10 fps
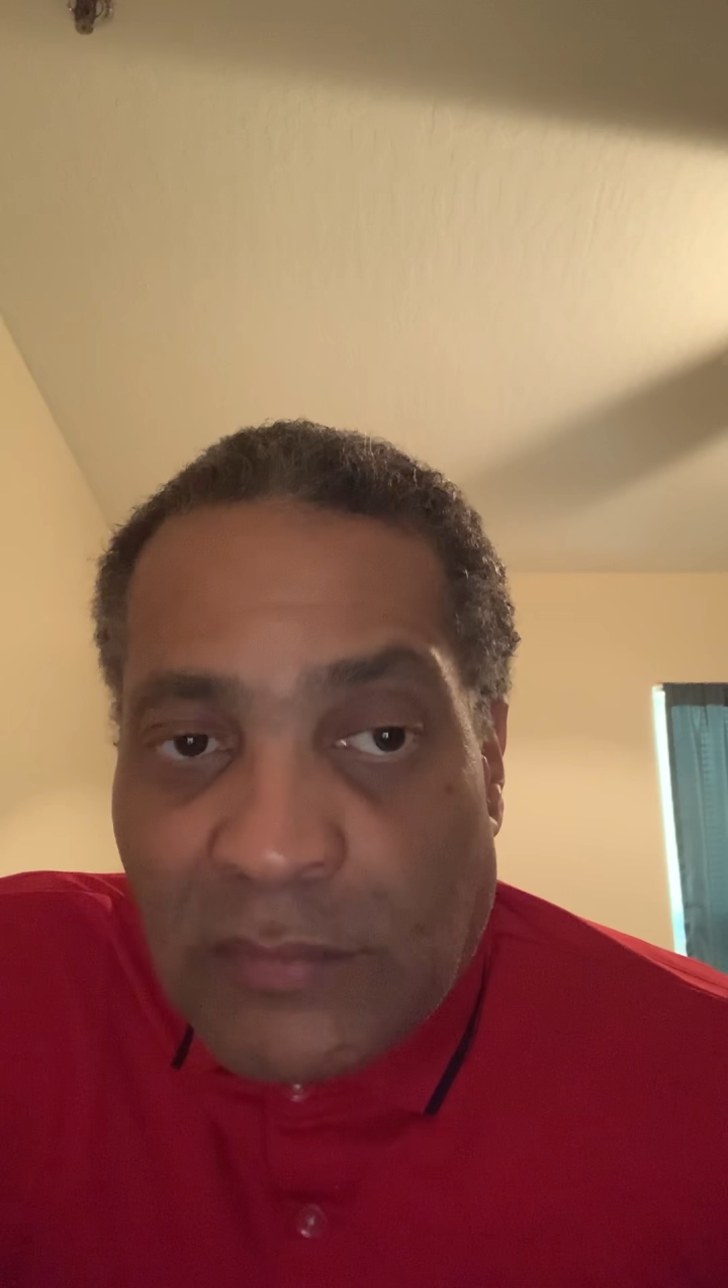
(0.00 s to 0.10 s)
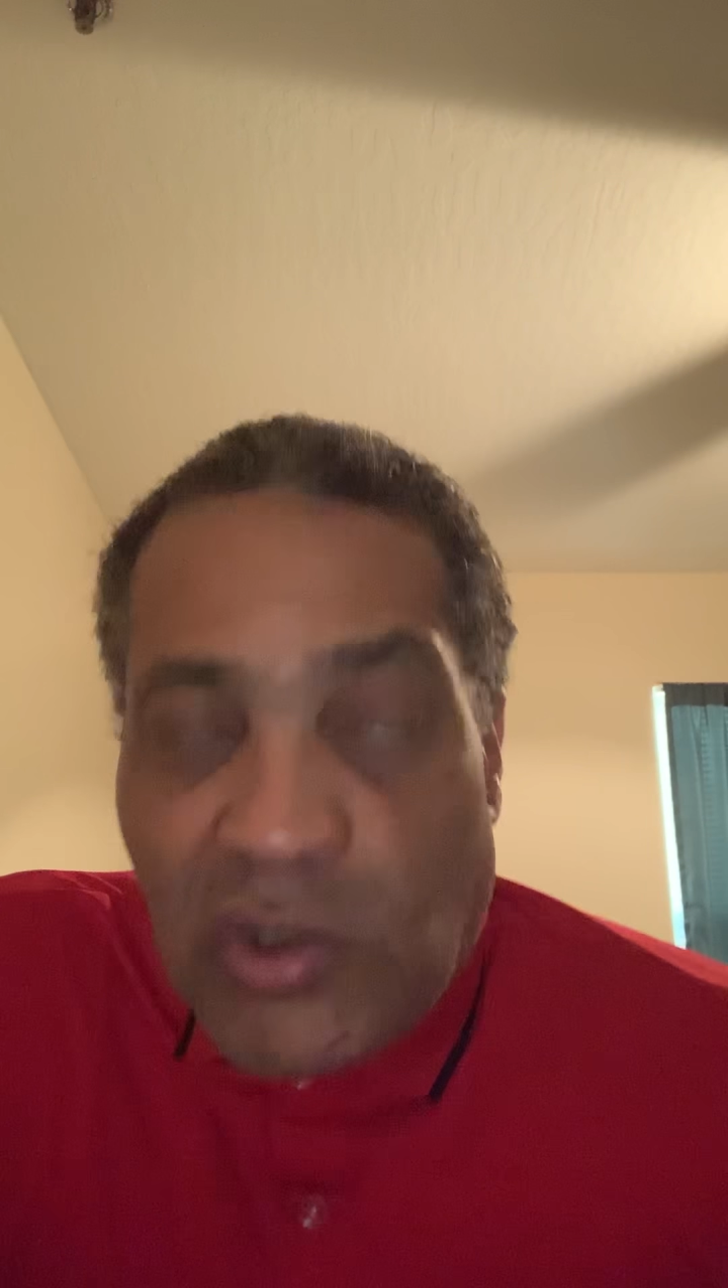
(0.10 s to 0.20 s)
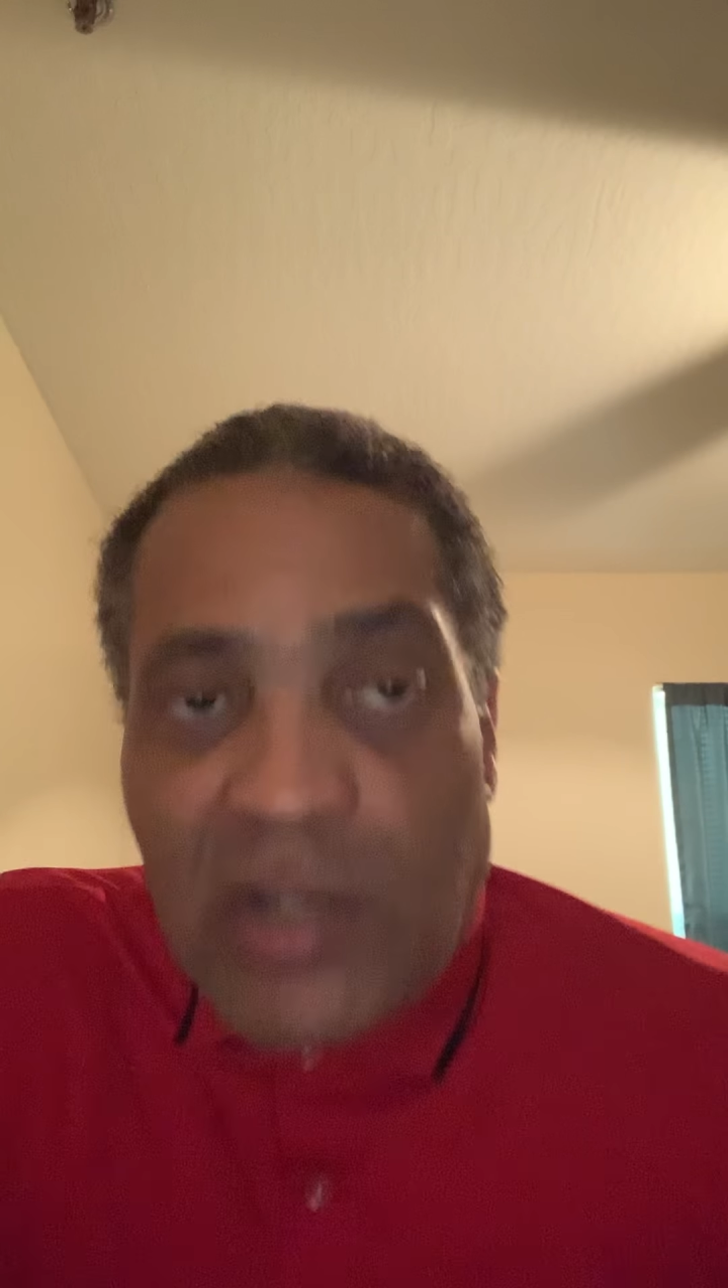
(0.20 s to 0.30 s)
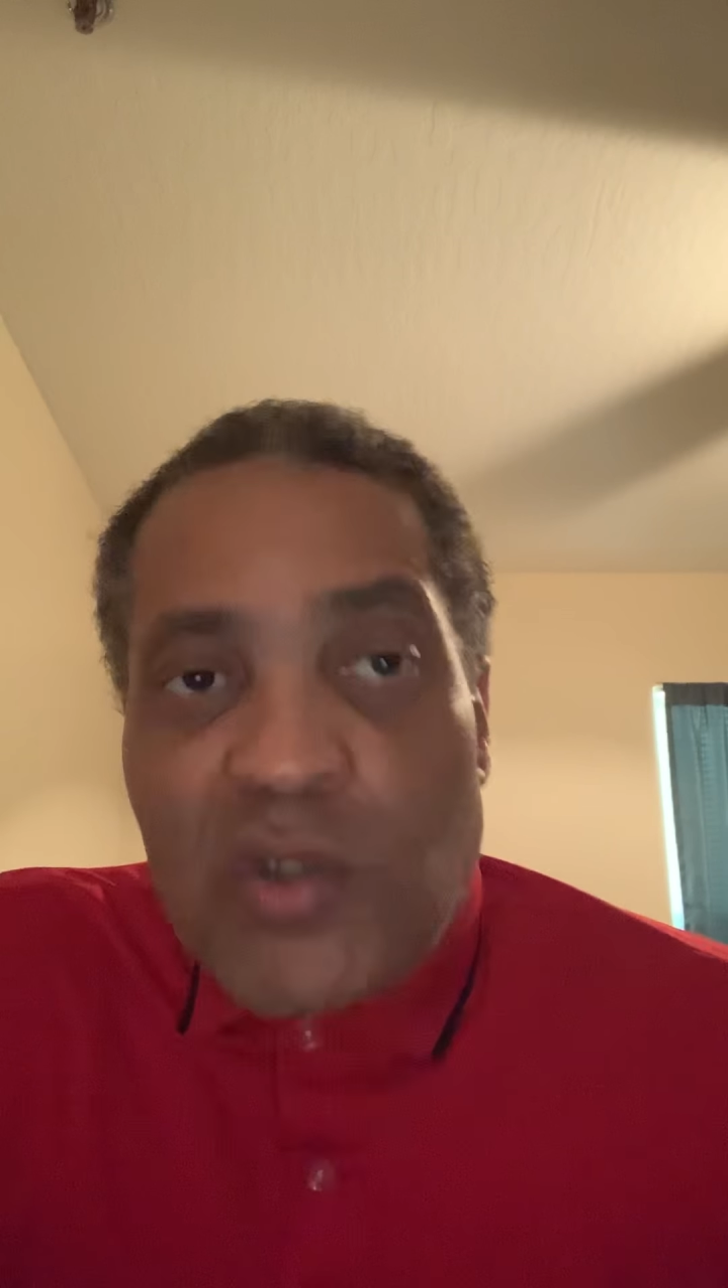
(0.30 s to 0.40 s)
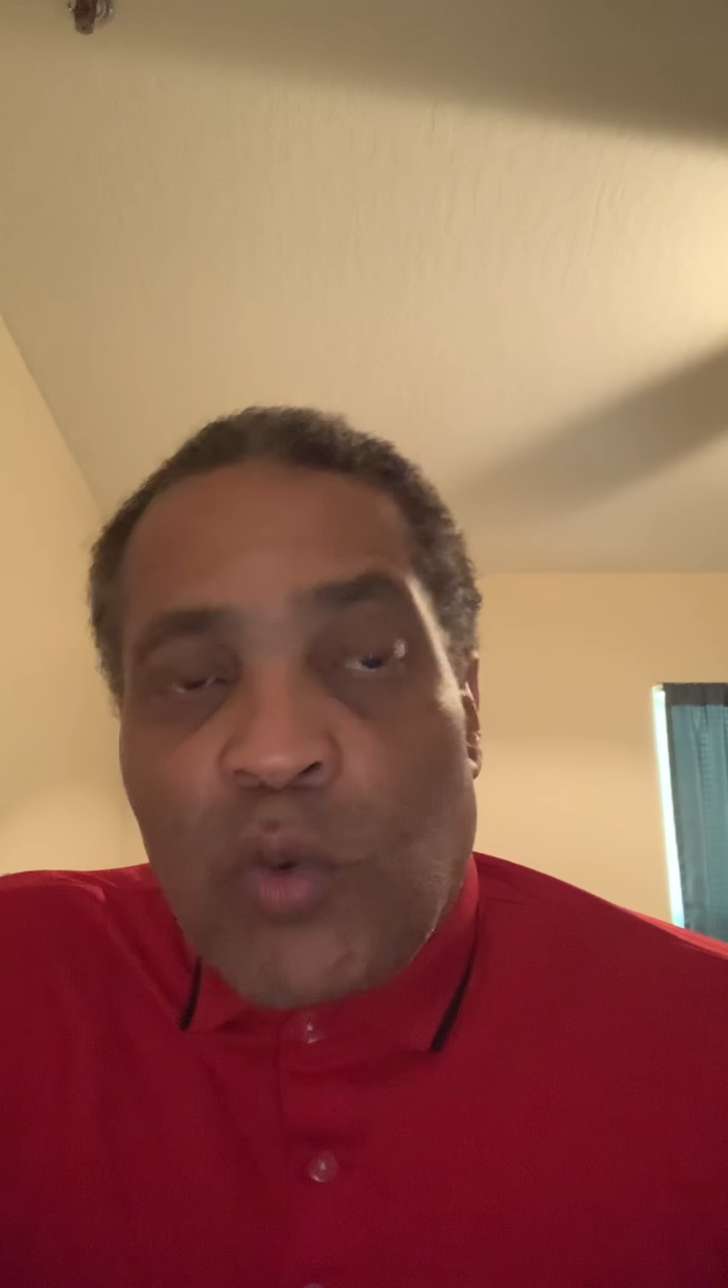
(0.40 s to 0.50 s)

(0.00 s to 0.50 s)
So that's